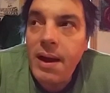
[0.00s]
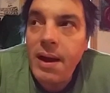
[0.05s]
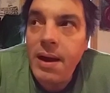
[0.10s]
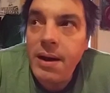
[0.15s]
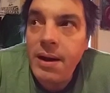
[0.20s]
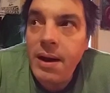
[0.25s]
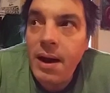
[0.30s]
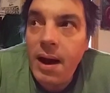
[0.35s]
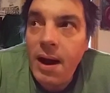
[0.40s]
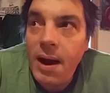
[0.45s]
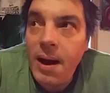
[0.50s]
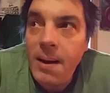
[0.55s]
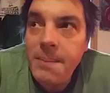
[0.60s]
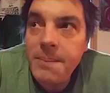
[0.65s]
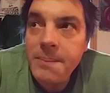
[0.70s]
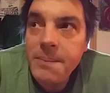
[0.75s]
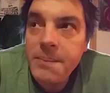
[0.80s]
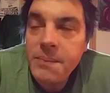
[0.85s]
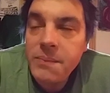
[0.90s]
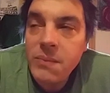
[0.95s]
And
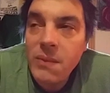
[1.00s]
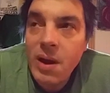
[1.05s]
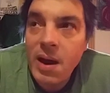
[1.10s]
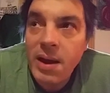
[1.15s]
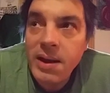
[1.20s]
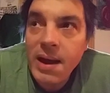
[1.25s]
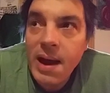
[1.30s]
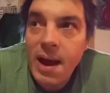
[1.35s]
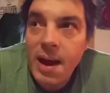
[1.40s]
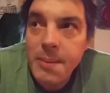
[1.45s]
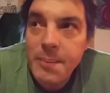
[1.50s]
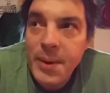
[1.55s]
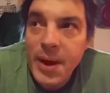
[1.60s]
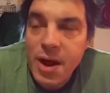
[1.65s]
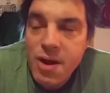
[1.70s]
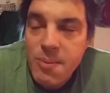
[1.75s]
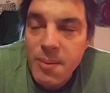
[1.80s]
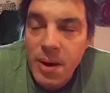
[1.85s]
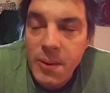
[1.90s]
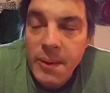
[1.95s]
yeah, I
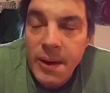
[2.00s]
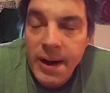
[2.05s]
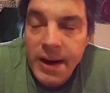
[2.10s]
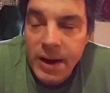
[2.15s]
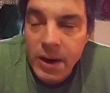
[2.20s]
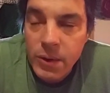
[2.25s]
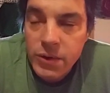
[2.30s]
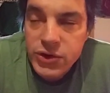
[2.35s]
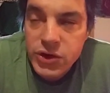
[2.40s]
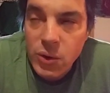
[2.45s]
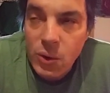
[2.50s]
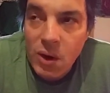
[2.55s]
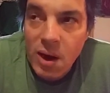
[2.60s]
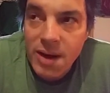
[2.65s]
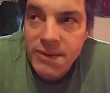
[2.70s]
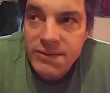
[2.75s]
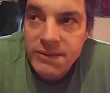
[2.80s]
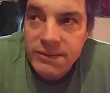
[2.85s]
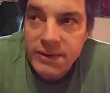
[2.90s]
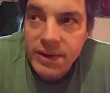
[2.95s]
base my radio show
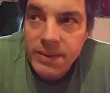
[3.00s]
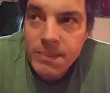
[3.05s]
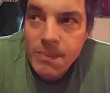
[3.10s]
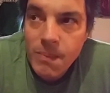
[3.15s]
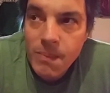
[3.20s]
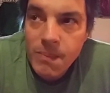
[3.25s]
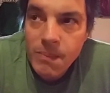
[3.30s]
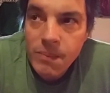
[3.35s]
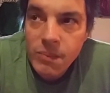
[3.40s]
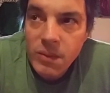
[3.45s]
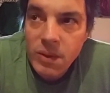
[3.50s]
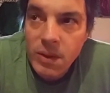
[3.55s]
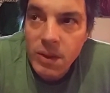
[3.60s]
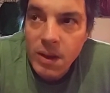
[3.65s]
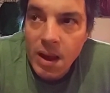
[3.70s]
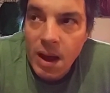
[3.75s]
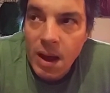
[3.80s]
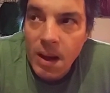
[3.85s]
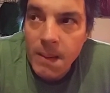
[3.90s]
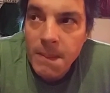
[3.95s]
off of it.
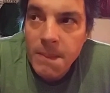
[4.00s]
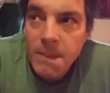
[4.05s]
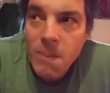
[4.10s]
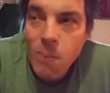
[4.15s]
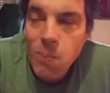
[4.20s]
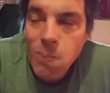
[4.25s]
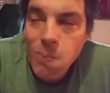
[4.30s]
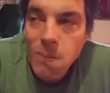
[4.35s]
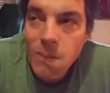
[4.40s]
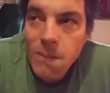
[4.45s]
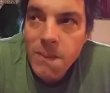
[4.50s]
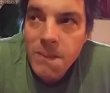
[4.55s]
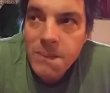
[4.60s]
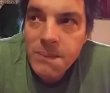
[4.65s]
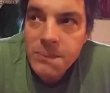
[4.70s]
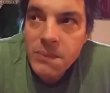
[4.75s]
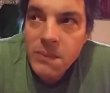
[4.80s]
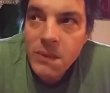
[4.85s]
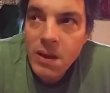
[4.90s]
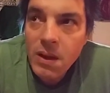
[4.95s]

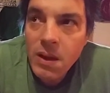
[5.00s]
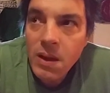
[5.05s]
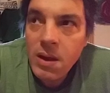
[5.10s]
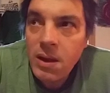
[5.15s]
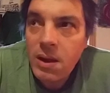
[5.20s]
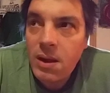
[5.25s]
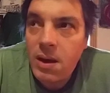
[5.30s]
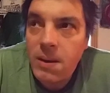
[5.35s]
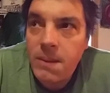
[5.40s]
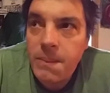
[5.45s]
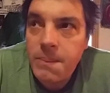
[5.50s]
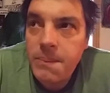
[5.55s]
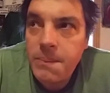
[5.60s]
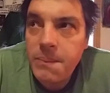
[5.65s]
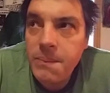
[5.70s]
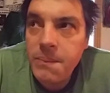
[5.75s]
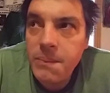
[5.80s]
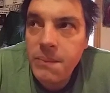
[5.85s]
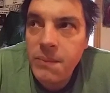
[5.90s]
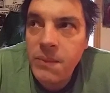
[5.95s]

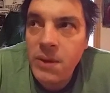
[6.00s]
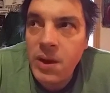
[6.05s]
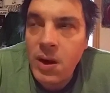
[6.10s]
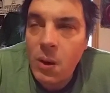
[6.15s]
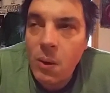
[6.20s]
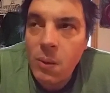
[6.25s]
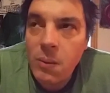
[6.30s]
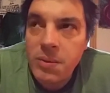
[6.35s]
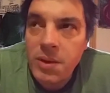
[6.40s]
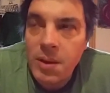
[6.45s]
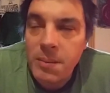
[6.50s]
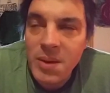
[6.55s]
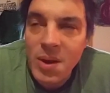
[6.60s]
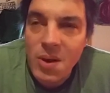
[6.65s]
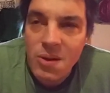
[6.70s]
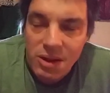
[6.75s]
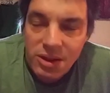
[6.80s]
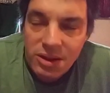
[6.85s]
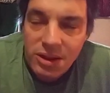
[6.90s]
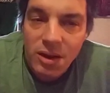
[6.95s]
You know, the
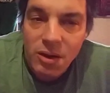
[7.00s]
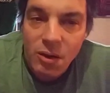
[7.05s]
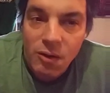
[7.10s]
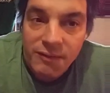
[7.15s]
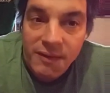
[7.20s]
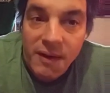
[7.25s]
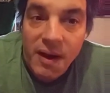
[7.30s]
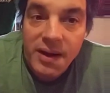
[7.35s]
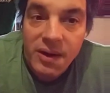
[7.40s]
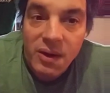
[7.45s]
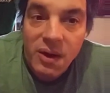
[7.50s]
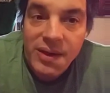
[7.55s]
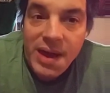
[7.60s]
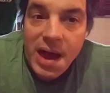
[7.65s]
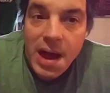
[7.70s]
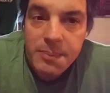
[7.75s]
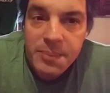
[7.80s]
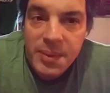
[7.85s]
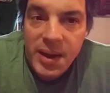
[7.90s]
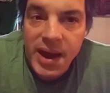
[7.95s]
music that you'll find
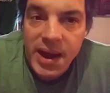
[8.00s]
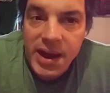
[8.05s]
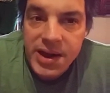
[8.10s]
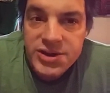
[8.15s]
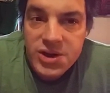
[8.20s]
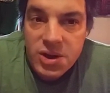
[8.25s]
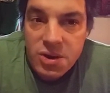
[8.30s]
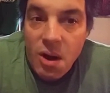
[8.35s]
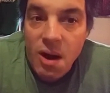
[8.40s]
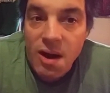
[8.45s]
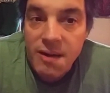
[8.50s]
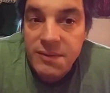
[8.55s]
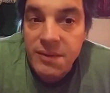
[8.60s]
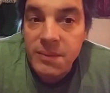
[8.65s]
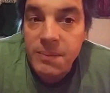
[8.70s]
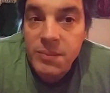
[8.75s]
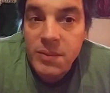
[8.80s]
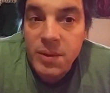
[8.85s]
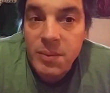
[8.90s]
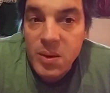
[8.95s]
on that page is
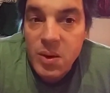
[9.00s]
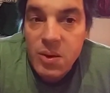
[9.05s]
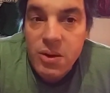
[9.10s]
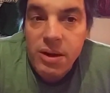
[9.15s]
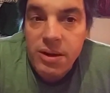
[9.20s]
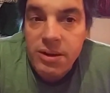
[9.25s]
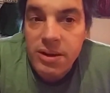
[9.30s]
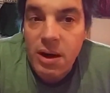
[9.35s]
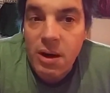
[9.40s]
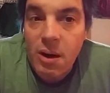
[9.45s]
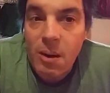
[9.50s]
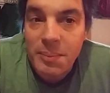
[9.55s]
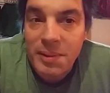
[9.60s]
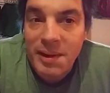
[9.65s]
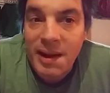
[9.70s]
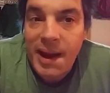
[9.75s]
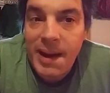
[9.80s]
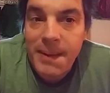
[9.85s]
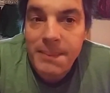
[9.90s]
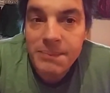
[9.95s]
often the music that I'll
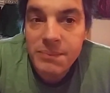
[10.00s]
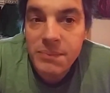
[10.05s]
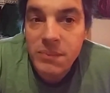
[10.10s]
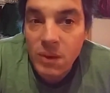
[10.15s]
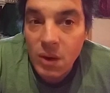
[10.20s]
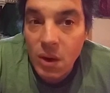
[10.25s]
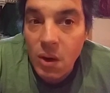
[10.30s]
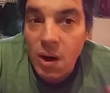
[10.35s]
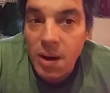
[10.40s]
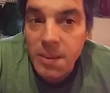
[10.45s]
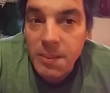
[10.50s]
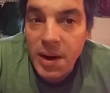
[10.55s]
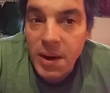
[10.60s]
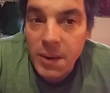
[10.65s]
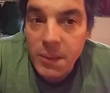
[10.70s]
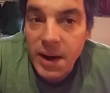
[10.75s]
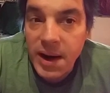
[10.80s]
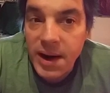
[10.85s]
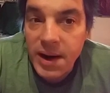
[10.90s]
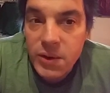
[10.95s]
play on
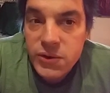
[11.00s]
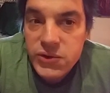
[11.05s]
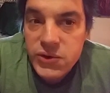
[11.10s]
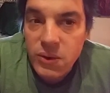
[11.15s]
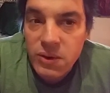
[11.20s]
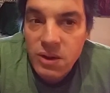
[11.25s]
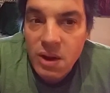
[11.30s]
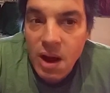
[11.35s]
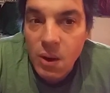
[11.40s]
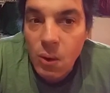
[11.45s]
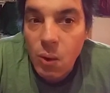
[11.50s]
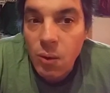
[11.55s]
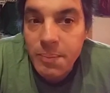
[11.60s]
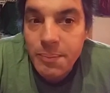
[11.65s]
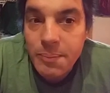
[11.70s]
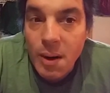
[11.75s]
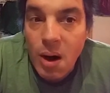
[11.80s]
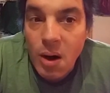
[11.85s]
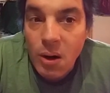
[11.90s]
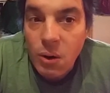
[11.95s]
my radio show. A lot of
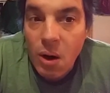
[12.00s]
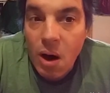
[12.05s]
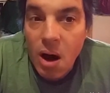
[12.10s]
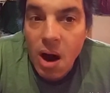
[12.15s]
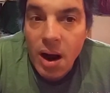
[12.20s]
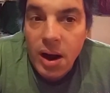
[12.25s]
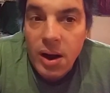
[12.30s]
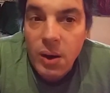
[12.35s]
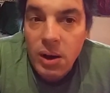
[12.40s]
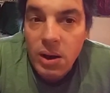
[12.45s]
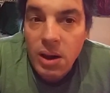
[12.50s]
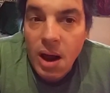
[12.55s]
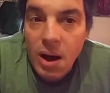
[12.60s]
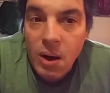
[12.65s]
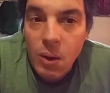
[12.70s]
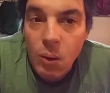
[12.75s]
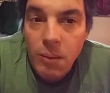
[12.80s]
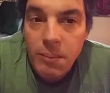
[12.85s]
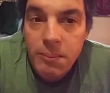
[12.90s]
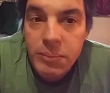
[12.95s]
old punk rock, a
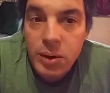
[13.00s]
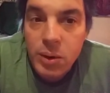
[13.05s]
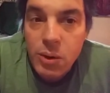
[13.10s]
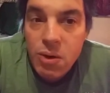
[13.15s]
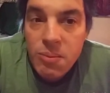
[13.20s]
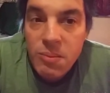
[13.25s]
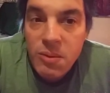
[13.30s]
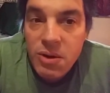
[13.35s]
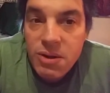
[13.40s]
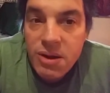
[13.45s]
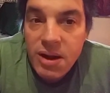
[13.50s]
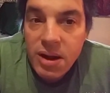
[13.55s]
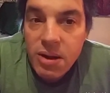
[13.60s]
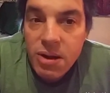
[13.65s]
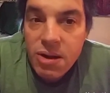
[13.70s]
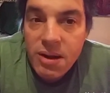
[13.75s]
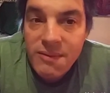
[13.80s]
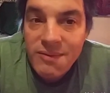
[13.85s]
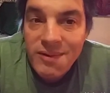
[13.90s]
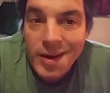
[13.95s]
lot of old blues music,
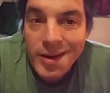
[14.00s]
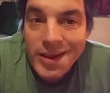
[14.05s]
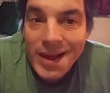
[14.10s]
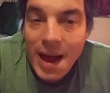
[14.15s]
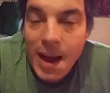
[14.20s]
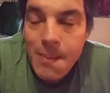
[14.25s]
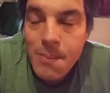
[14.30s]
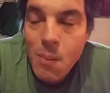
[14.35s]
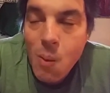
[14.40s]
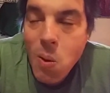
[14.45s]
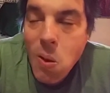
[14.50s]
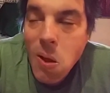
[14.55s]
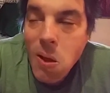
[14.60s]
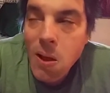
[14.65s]
stuff like that.